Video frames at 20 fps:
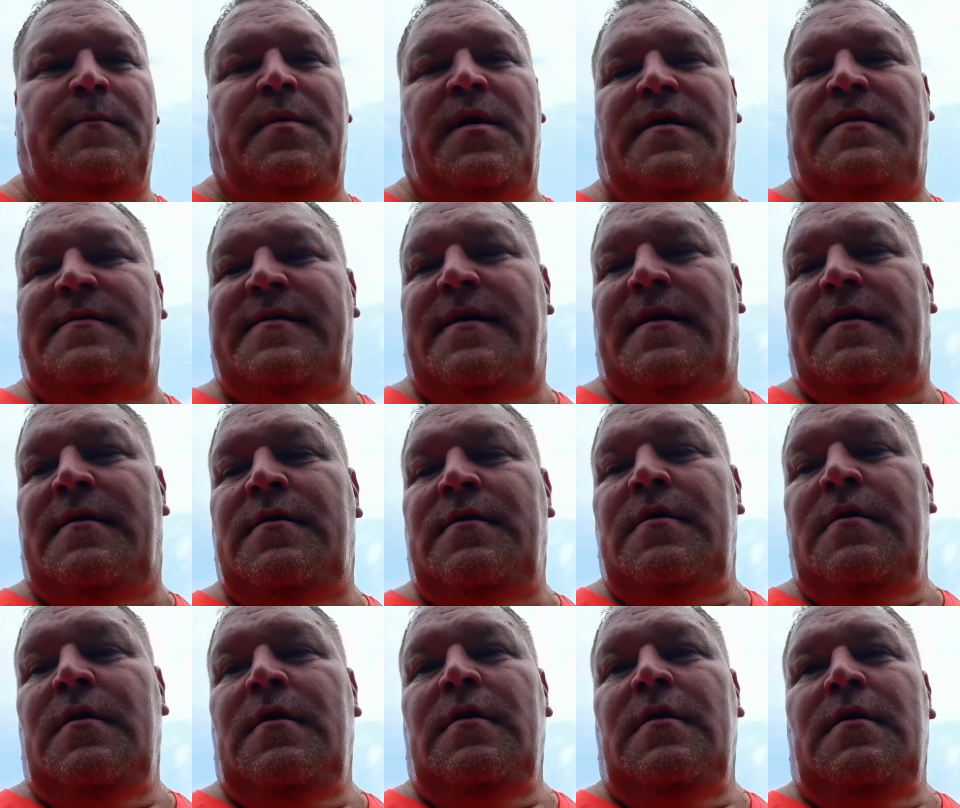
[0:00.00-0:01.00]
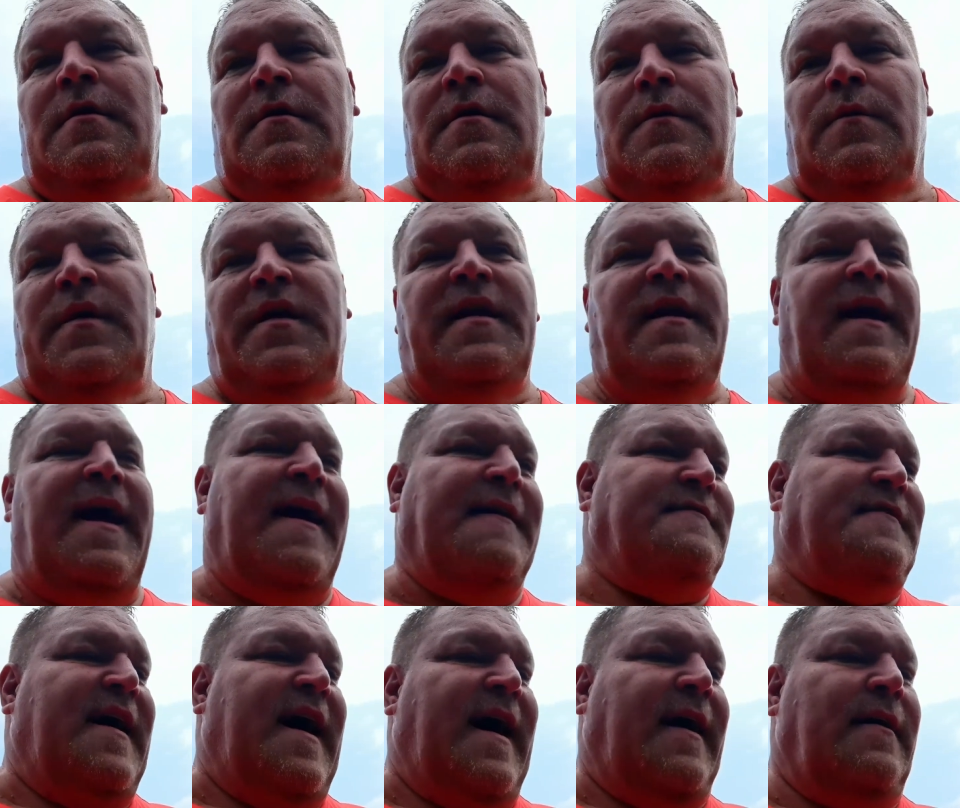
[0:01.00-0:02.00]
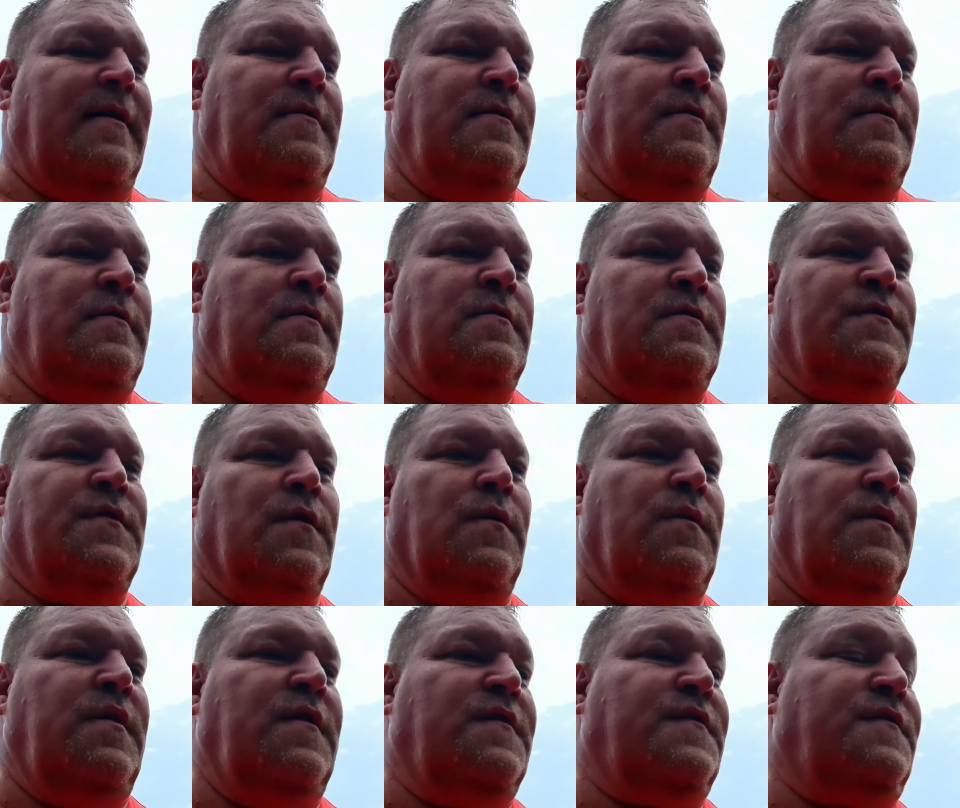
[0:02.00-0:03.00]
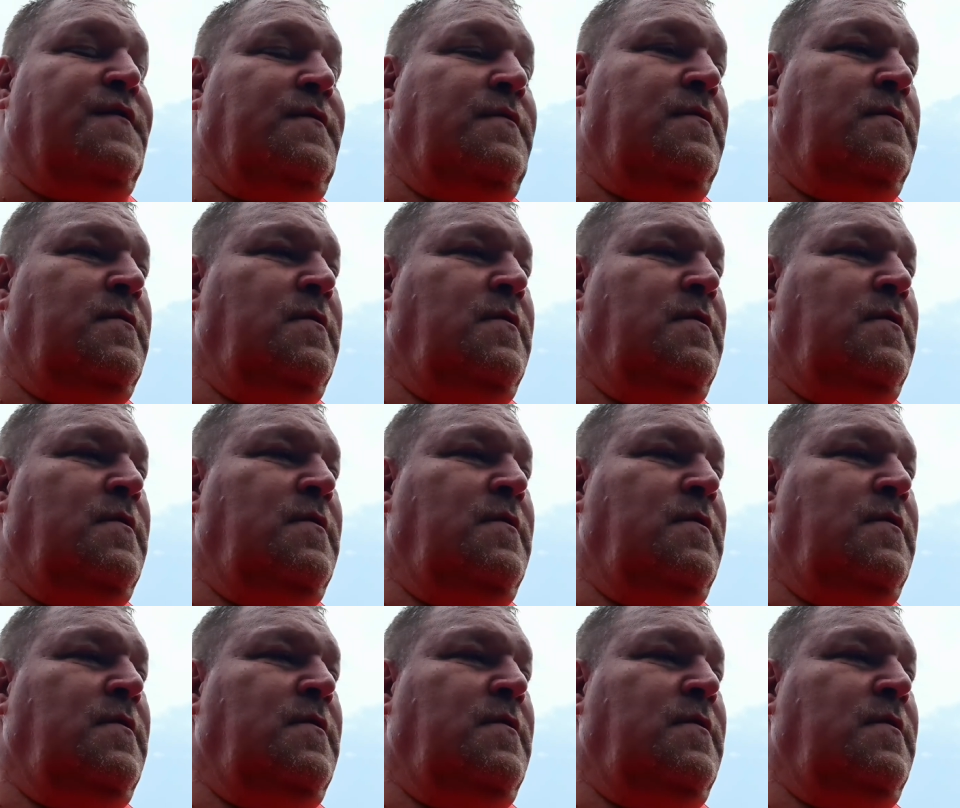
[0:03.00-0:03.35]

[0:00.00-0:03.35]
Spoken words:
But we didn't have that, so we just